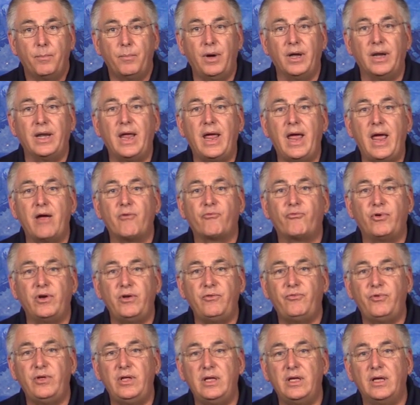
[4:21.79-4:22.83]
But
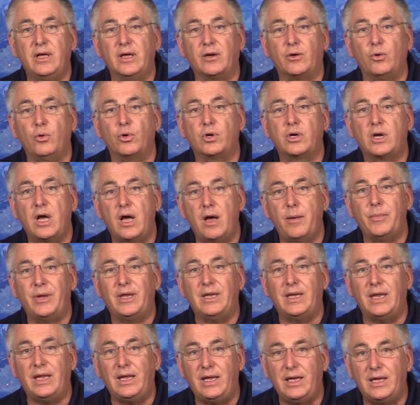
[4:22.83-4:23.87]
every vehicle
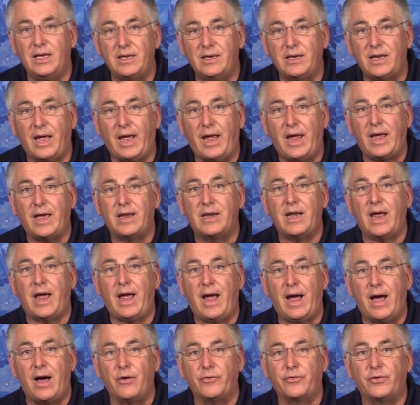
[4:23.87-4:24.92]
coming in and
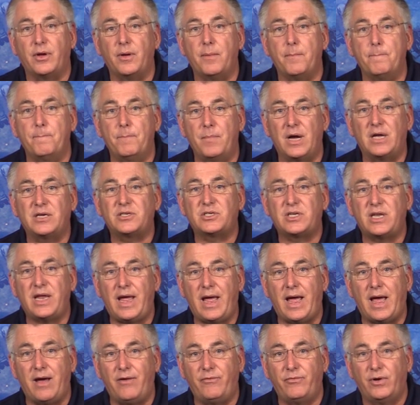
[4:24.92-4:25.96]
out must
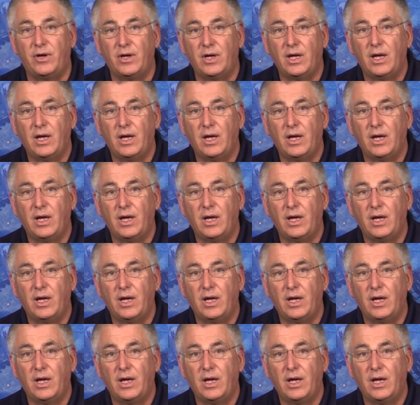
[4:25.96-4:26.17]
have